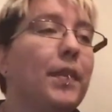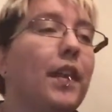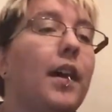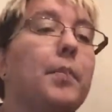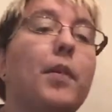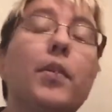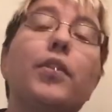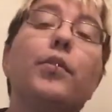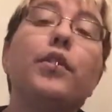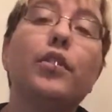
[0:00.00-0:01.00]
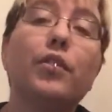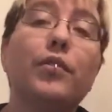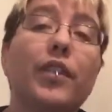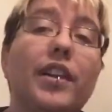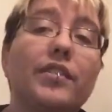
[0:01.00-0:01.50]
I went through the girl
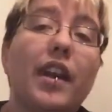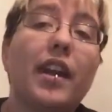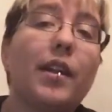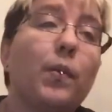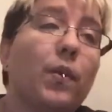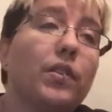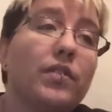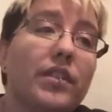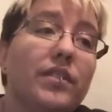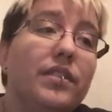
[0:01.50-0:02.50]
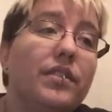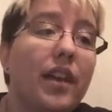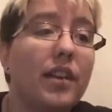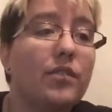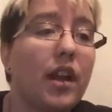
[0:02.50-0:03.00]
phase. I wore dresses.
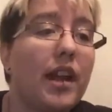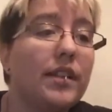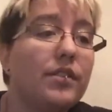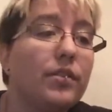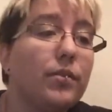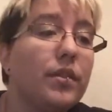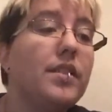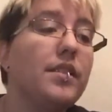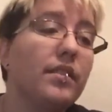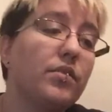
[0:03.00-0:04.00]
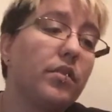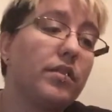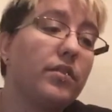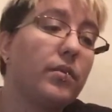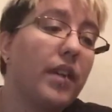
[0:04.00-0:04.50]
I tried to do this. I tried
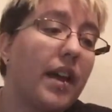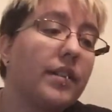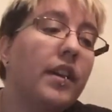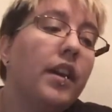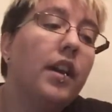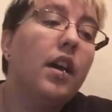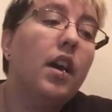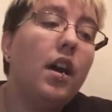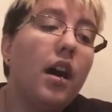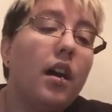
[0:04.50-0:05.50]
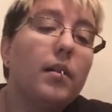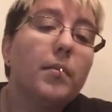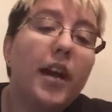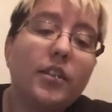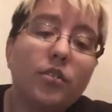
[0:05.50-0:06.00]
to do that.
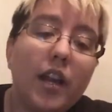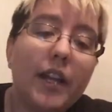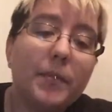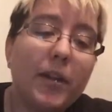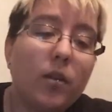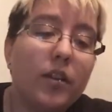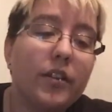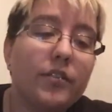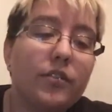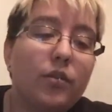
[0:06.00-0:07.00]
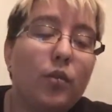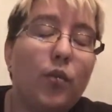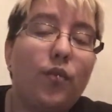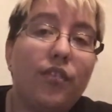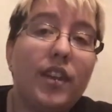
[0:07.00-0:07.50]
I tried my hardest
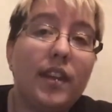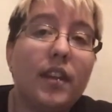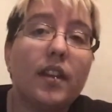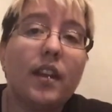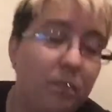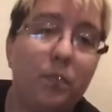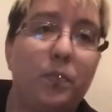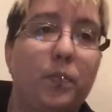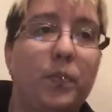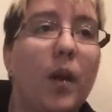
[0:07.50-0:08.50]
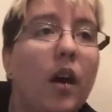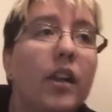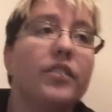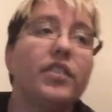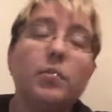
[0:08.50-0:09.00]
to fit in.
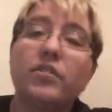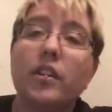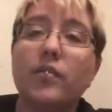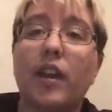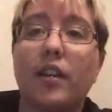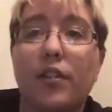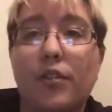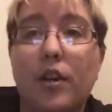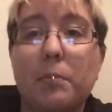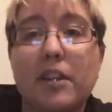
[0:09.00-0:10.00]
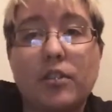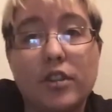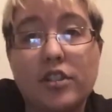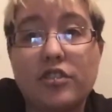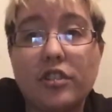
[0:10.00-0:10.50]
Honestly, was terrified at the thought of being
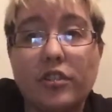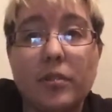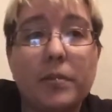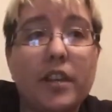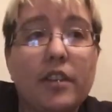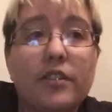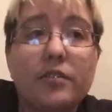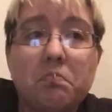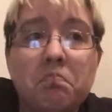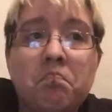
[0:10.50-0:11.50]
transgender because